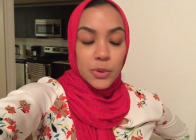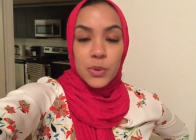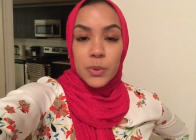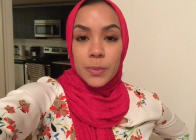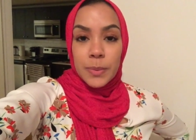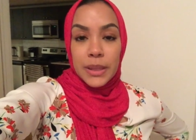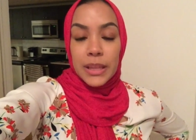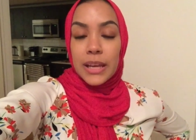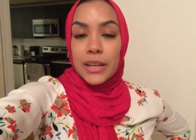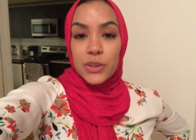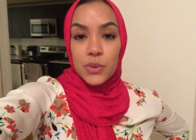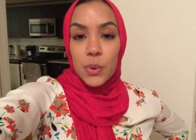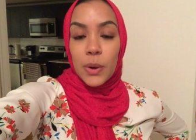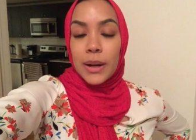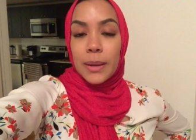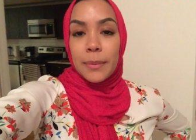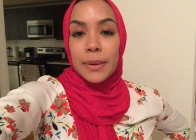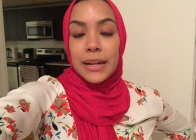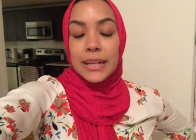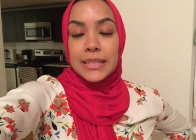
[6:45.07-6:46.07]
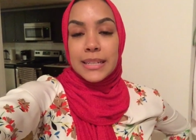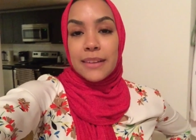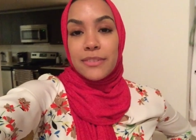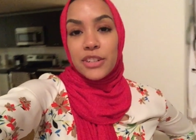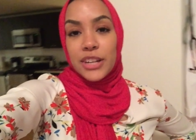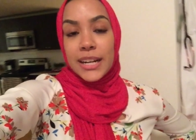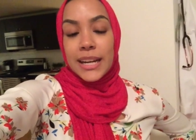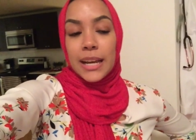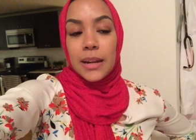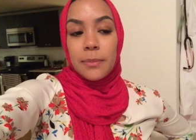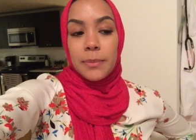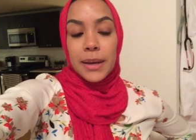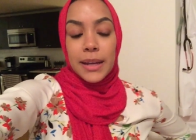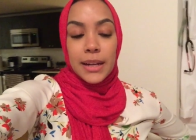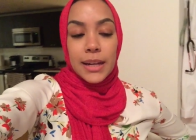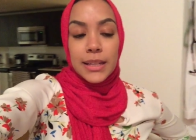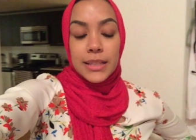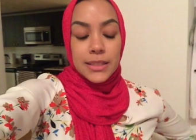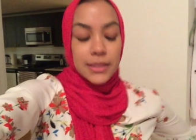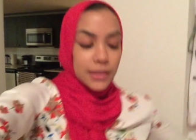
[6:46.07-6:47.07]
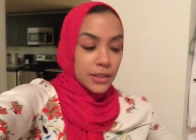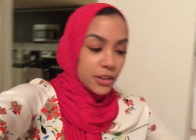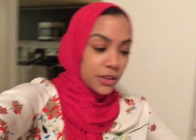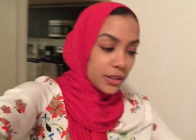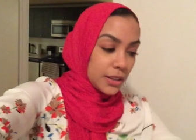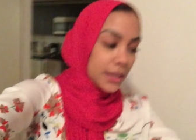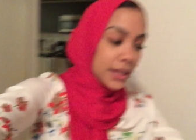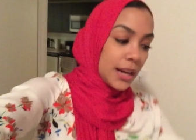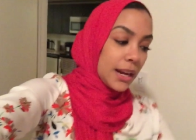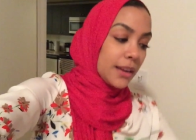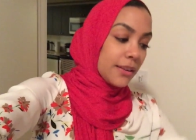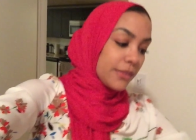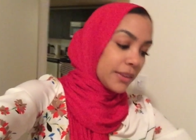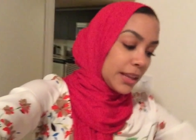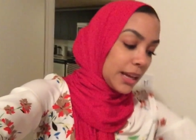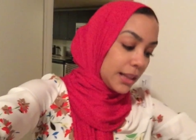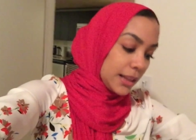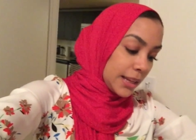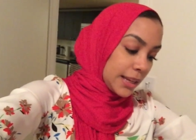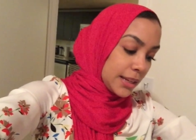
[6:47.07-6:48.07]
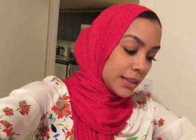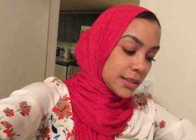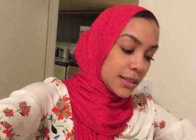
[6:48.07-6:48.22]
which will be like 20 minutes after I get in bed. It's literally not even that late.